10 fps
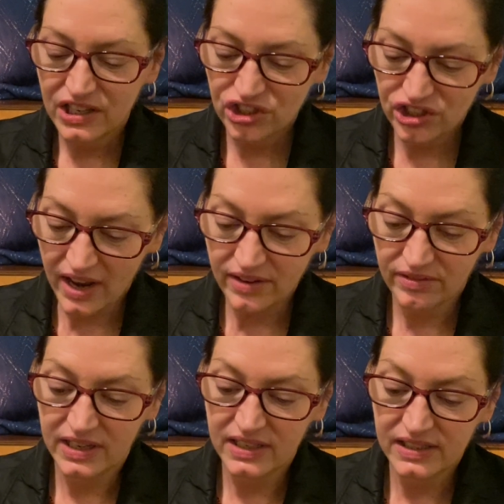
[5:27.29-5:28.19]

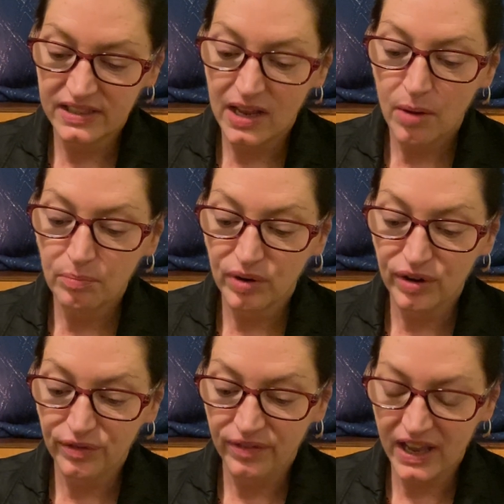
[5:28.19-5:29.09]
generous,
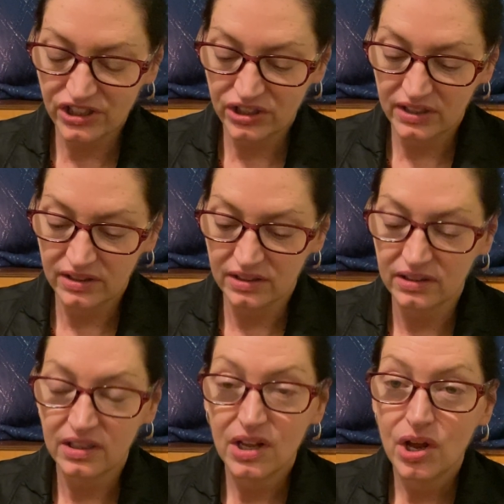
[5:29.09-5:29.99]
professional,